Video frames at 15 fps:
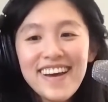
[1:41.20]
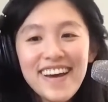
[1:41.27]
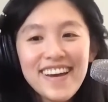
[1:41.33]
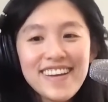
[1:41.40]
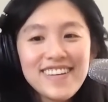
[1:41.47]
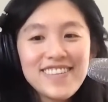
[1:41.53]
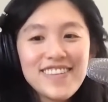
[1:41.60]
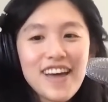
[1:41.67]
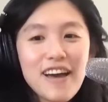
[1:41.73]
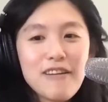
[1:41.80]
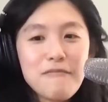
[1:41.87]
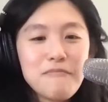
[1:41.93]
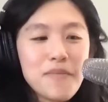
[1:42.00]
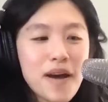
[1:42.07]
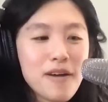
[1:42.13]
I know that
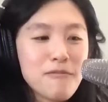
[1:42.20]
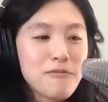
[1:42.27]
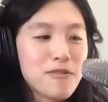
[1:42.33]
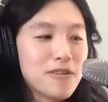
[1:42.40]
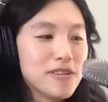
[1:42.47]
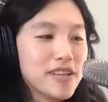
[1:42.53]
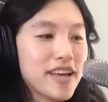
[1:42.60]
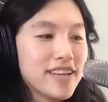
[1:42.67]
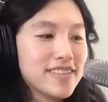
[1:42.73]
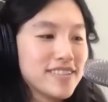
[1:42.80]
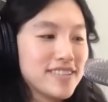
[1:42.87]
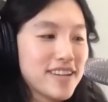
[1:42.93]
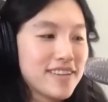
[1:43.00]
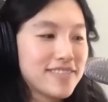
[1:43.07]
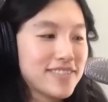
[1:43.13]
my world has
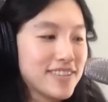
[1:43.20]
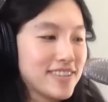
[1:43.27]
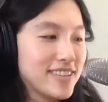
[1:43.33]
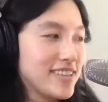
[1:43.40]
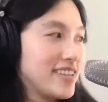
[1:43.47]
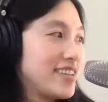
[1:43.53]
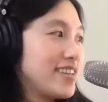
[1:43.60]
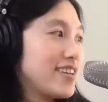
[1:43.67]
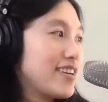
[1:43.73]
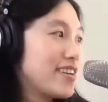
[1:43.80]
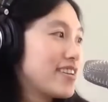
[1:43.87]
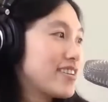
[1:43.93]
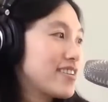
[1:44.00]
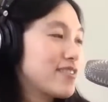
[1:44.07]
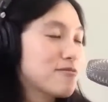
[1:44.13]
definitely
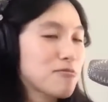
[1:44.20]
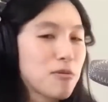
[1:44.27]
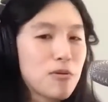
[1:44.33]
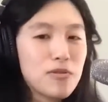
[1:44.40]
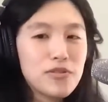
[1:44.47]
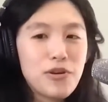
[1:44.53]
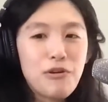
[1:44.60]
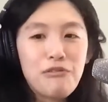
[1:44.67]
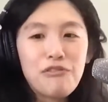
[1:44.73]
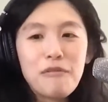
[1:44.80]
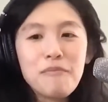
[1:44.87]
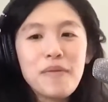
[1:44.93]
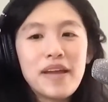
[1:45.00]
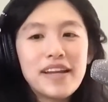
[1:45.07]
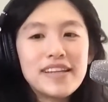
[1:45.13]
rolled over
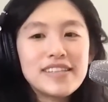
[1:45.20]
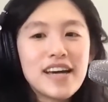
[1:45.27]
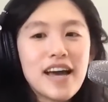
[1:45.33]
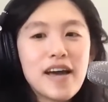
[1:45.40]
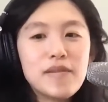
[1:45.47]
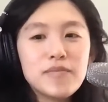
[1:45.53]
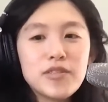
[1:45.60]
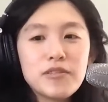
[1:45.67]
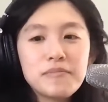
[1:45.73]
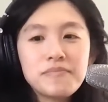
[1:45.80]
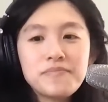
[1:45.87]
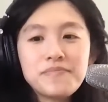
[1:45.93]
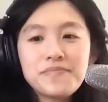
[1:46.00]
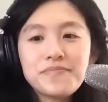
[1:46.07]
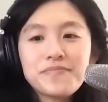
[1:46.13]
many times.
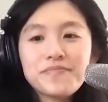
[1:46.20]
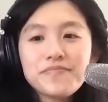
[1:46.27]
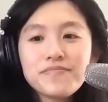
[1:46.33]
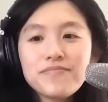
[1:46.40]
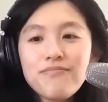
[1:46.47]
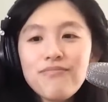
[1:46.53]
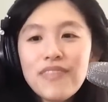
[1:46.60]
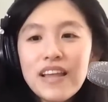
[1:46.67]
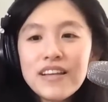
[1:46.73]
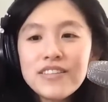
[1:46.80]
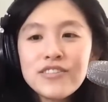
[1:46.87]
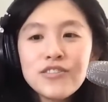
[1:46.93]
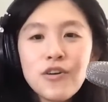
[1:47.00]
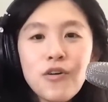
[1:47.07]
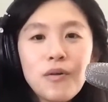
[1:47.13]

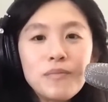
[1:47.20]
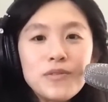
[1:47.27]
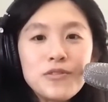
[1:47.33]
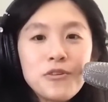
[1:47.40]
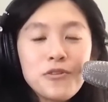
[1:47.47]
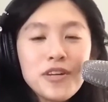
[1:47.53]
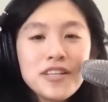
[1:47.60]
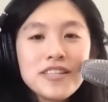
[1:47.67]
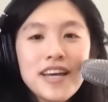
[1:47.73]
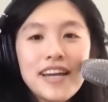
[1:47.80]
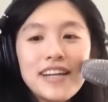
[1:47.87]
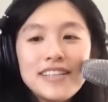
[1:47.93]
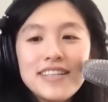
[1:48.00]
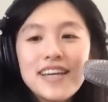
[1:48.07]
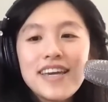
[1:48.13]
So I'm so
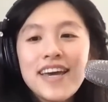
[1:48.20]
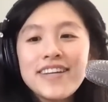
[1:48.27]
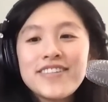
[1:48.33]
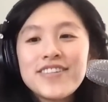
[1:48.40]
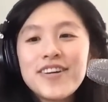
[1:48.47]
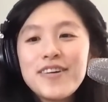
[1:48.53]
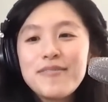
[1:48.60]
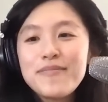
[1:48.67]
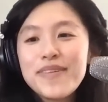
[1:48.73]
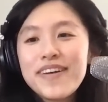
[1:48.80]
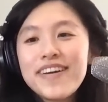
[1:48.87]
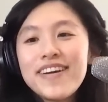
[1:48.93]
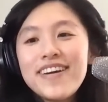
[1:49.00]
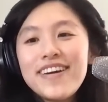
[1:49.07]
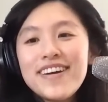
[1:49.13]
excited to catch up
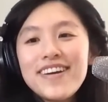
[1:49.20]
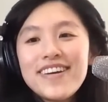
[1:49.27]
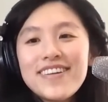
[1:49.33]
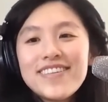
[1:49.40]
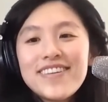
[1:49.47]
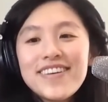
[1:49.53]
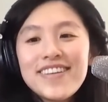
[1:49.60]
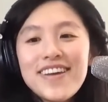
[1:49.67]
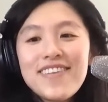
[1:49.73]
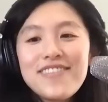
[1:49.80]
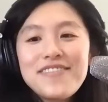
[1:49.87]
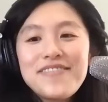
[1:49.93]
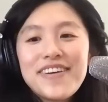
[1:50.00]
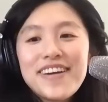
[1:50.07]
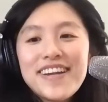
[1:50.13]
with
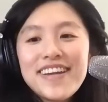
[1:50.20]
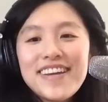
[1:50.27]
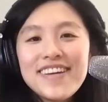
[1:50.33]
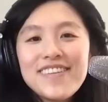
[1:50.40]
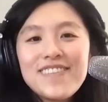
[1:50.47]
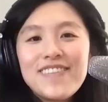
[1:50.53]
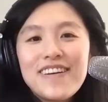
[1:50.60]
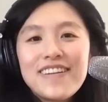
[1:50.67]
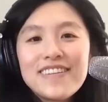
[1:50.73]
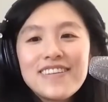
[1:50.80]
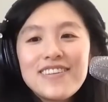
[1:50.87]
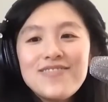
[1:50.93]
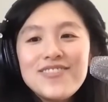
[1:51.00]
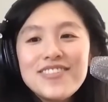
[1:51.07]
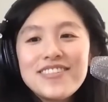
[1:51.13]
everybody.
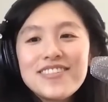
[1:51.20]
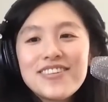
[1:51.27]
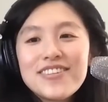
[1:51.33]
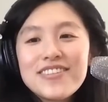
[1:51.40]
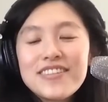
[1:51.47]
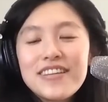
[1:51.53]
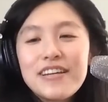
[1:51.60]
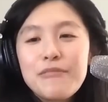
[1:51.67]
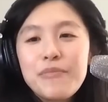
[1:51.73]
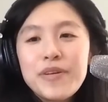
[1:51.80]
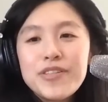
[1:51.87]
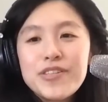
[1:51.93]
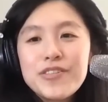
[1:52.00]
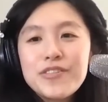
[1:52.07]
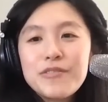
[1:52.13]
Welcome to Starseed
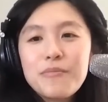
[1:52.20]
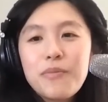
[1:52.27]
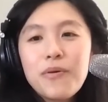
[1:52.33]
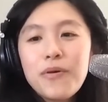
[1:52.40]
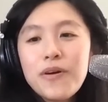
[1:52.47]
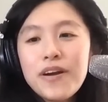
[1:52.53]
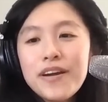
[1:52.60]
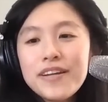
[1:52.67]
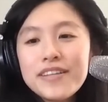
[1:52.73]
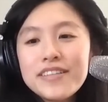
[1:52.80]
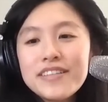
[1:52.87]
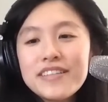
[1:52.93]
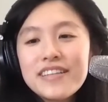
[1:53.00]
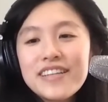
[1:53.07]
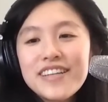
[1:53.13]
Mission Support.
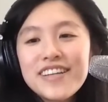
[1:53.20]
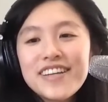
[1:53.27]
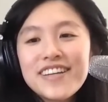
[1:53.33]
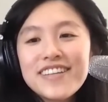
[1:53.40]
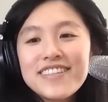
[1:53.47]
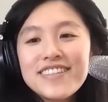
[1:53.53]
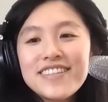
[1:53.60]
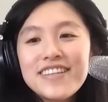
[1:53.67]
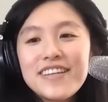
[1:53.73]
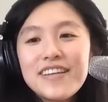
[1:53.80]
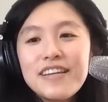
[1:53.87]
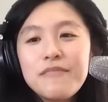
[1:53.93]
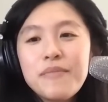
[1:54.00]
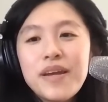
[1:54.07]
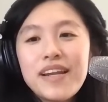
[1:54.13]
I
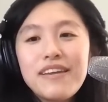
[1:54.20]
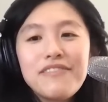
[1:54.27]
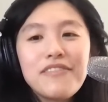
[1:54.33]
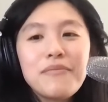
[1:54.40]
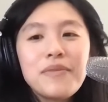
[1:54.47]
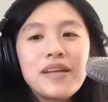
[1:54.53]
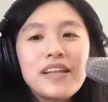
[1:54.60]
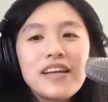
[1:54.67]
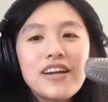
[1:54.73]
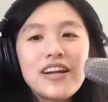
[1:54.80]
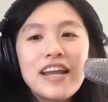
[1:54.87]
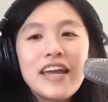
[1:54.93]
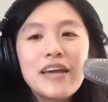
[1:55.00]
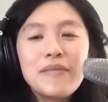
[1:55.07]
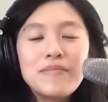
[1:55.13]
see many familiar
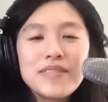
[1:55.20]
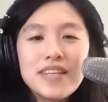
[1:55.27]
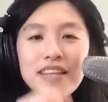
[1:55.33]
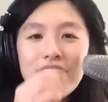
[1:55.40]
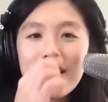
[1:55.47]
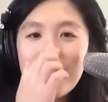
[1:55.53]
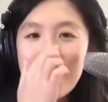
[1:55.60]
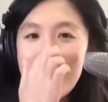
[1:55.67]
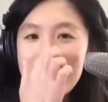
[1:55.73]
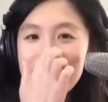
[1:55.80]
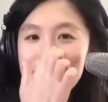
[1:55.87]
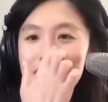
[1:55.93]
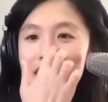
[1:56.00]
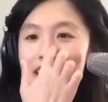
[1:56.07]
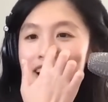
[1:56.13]
names in the live
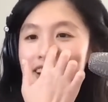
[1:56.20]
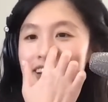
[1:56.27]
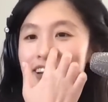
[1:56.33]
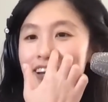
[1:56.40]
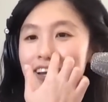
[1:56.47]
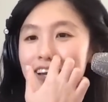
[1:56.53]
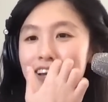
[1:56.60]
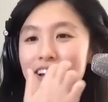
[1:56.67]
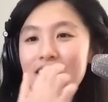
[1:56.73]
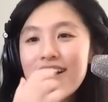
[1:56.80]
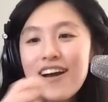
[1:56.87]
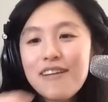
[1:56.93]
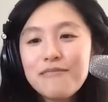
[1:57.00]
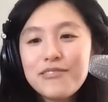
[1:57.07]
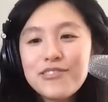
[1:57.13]
chat.
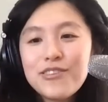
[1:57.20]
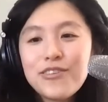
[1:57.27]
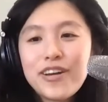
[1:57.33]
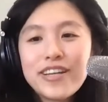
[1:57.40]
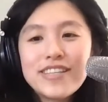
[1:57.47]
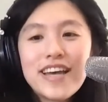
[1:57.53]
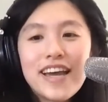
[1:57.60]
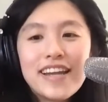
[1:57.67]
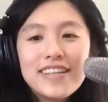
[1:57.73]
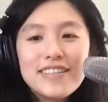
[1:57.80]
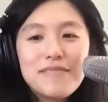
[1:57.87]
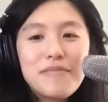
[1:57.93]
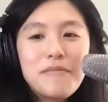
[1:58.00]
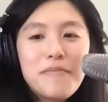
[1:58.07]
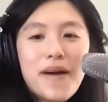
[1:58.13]
I'm so excited
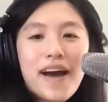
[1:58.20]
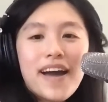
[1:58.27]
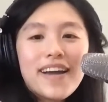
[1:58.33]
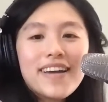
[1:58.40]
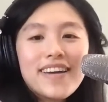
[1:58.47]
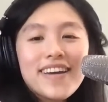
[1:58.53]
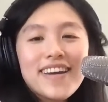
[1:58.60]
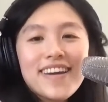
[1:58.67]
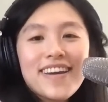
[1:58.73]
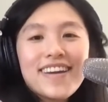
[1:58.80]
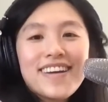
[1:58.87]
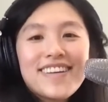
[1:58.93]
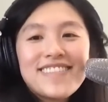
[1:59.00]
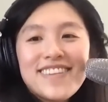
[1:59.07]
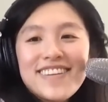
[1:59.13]
to be back
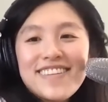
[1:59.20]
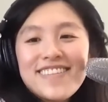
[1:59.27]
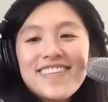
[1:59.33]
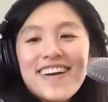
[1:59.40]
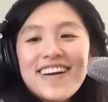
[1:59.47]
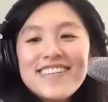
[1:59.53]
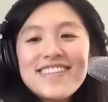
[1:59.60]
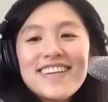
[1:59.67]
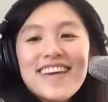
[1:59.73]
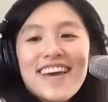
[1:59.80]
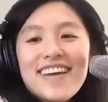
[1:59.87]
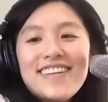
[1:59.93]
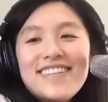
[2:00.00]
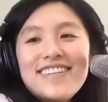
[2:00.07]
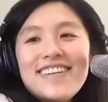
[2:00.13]
with you guys
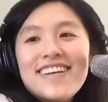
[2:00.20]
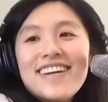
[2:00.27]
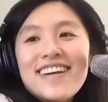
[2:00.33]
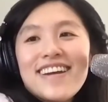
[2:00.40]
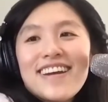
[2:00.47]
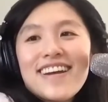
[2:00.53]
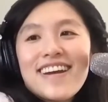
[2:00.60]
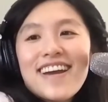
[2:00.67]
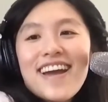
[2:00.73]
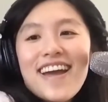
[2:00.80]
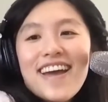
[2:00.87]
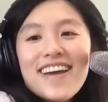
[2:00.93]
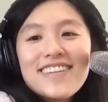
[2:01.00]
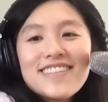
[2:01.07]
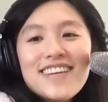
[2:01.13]
again.
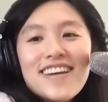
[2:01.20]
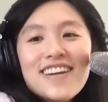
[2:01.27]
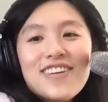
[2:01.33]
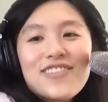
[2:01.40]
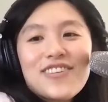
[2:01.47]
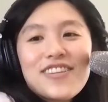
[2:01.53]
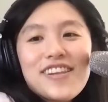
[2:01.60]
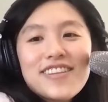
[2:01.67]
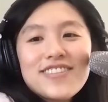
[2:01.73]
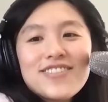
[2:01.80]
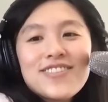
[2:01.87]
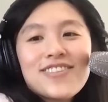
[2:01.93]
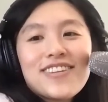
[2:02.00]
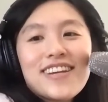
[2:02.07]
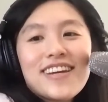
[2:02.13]
And anyone that's
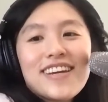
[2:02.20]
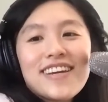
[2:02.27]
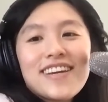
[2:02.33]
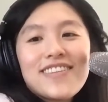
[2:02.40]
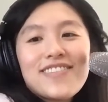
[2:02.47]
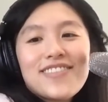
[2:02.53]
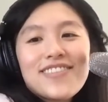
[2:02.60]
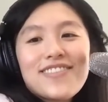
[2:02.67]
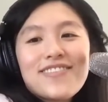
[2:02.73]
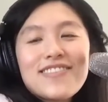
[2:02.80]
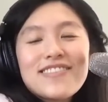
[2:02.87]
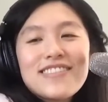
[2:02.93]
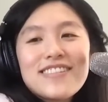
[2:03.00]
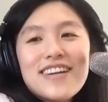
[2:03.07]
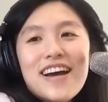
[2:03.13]
tuning in for the
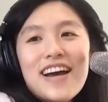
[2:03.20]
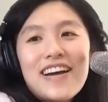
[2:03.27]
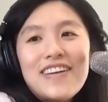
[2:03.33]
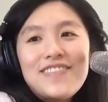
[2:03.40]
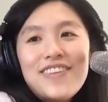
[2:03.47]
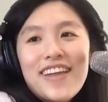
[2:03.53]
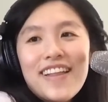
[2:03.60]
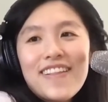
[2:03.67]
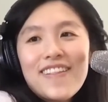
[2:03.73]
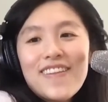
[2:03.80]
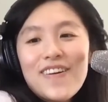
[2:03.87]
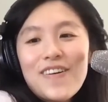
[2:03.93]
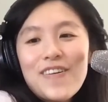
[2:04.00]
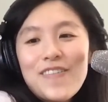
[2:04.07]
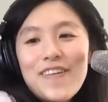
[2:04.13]
first time,
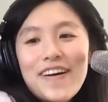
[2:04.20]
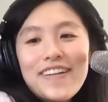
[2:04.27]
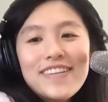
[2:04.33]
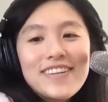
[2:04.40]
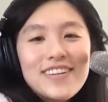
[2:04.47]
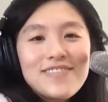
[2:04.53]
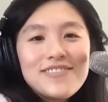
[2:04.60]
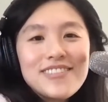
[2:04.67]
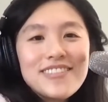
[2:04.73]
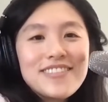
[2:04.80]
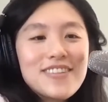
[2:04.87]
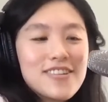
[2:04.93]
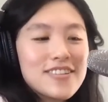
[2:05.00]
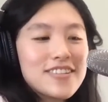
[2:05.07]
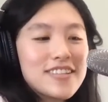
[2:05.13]
hello, welcome to
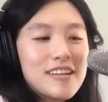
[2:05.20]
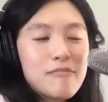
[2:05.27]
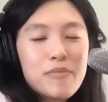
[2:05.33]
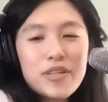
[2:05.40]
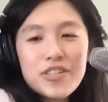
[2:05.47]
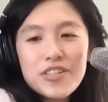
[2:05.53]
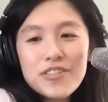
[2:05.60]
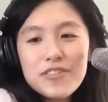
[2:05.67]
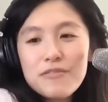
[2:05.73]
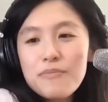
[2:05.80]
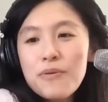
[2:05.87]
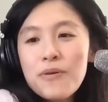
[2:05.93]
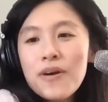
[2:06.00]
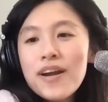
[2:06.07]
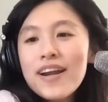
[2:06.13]
Starseed Mission
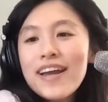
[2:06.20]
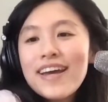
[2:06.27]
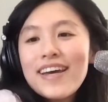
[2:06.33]
Support.